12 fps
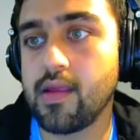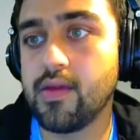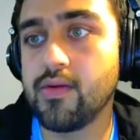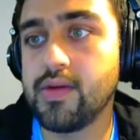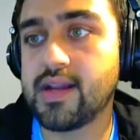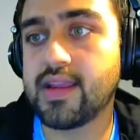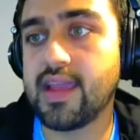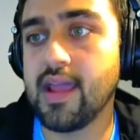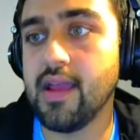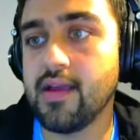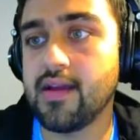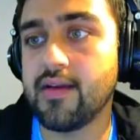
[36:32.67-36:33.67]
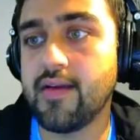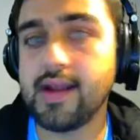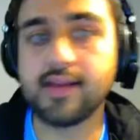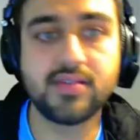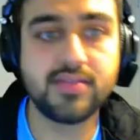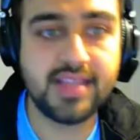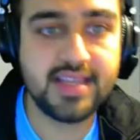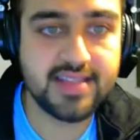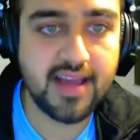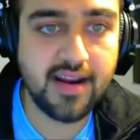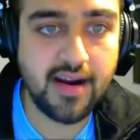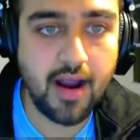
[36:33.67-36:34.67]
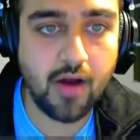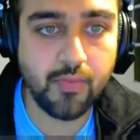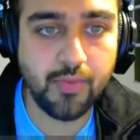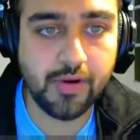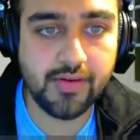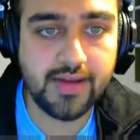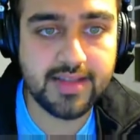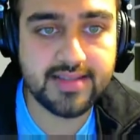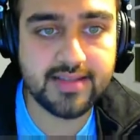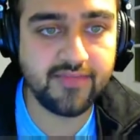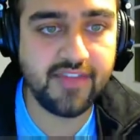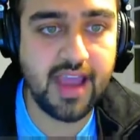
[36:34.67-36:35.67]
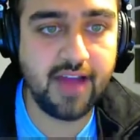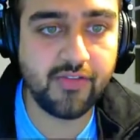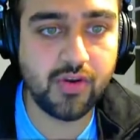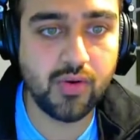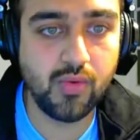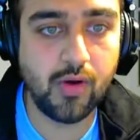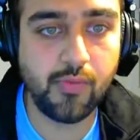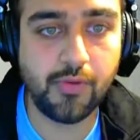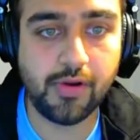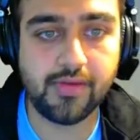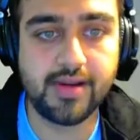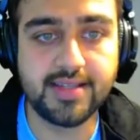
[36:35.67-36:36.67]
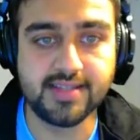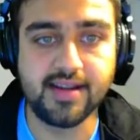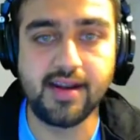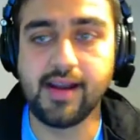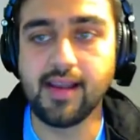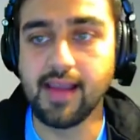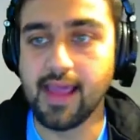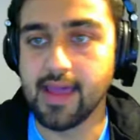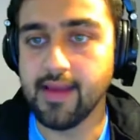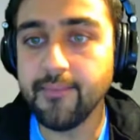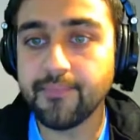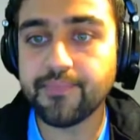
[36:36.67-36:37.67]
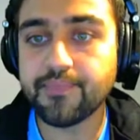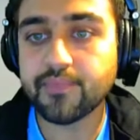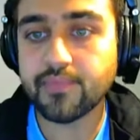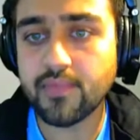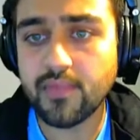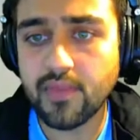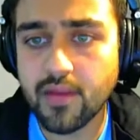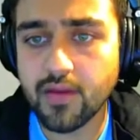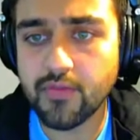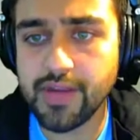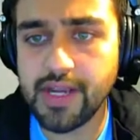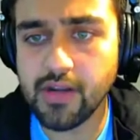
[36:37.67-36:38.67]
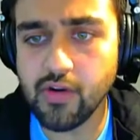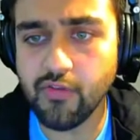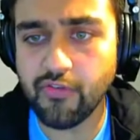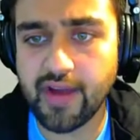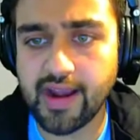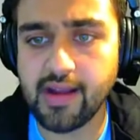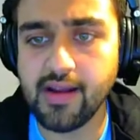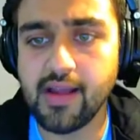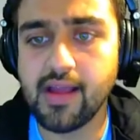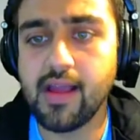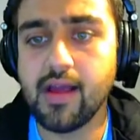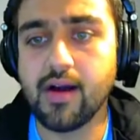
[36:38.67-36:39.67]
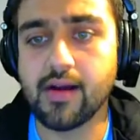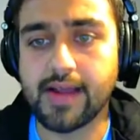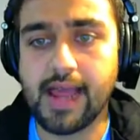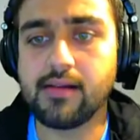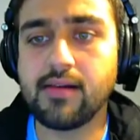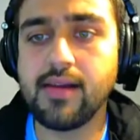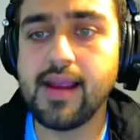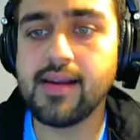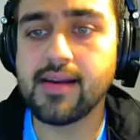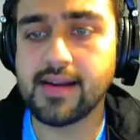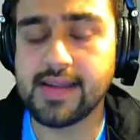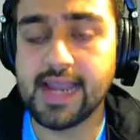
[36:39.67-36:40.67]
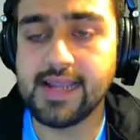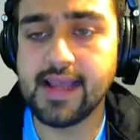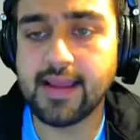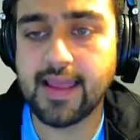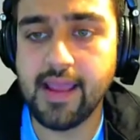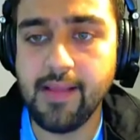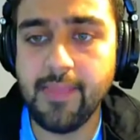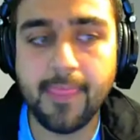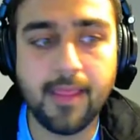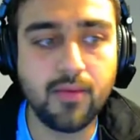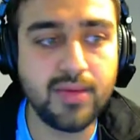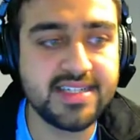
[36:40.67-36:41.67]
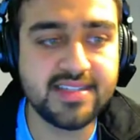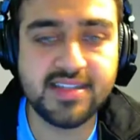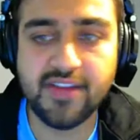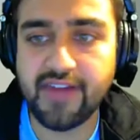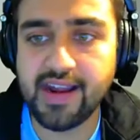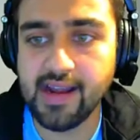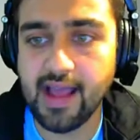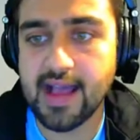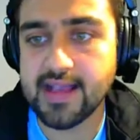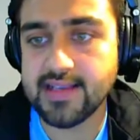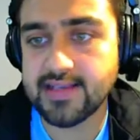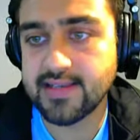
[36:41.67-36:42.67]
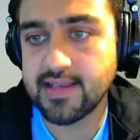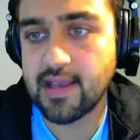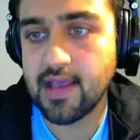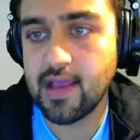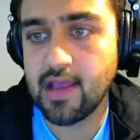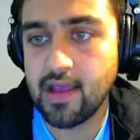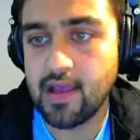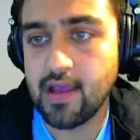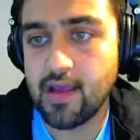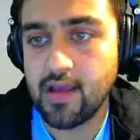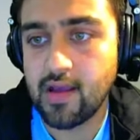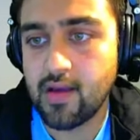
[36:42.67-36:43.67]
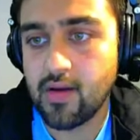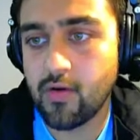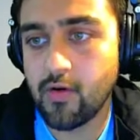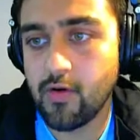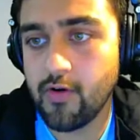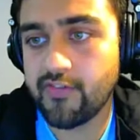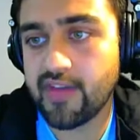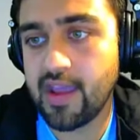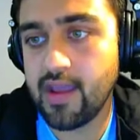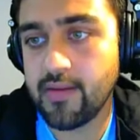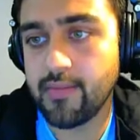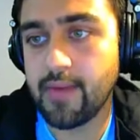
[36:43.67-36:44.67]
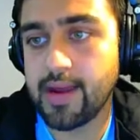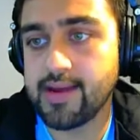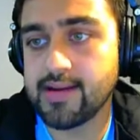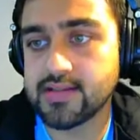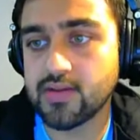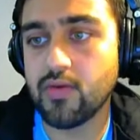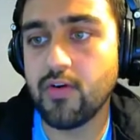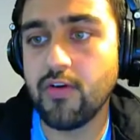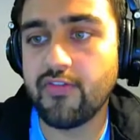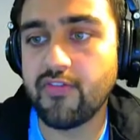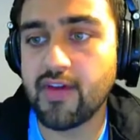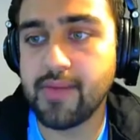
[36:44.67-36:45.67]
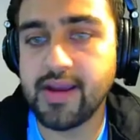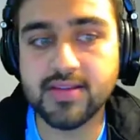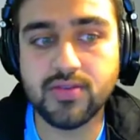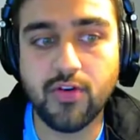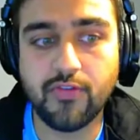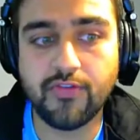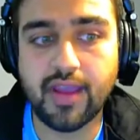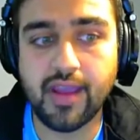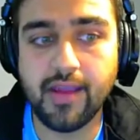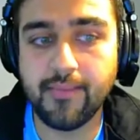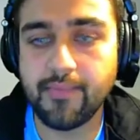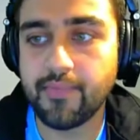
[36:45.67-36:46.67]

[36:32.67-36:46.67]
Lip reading: unit K, right? So these are our output units. We have 2 output units in our hidden layer. We need to find or calculate delta K, which is defined as O of K minus O of 1 minus O of K,